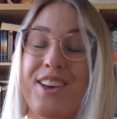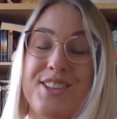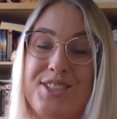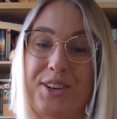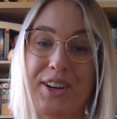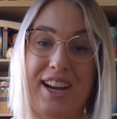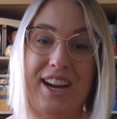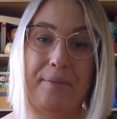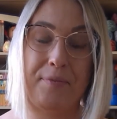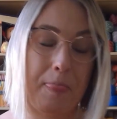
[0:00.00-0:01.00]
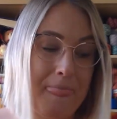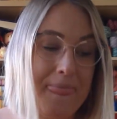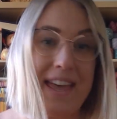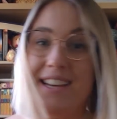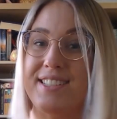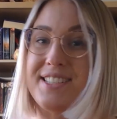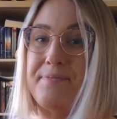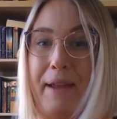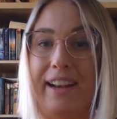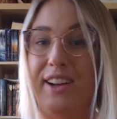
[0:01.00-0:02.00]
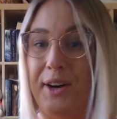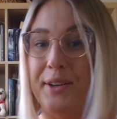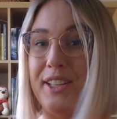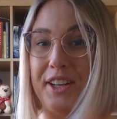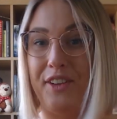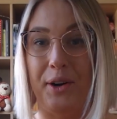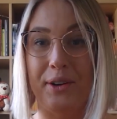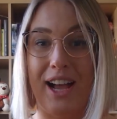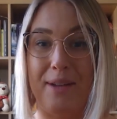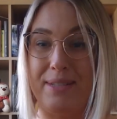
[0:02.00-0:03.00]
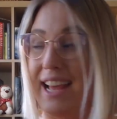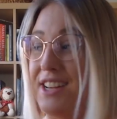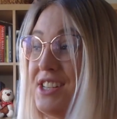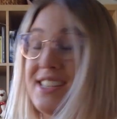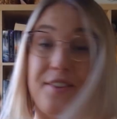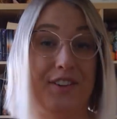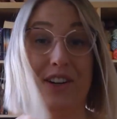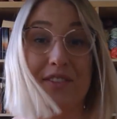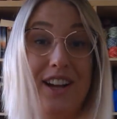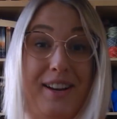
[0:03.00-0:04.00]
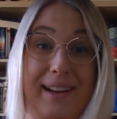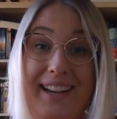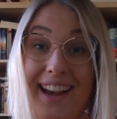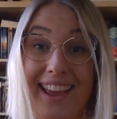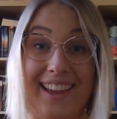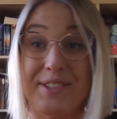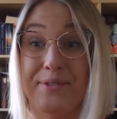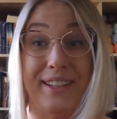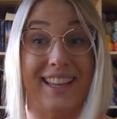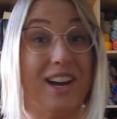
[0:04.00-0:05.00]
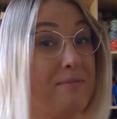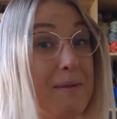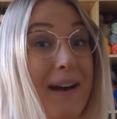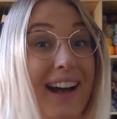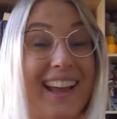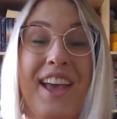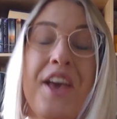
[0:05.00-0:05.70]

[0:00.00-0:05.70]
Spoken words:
So there's been a whole lot of hold-ups, and just the fear of cutting my knitting has really held me back.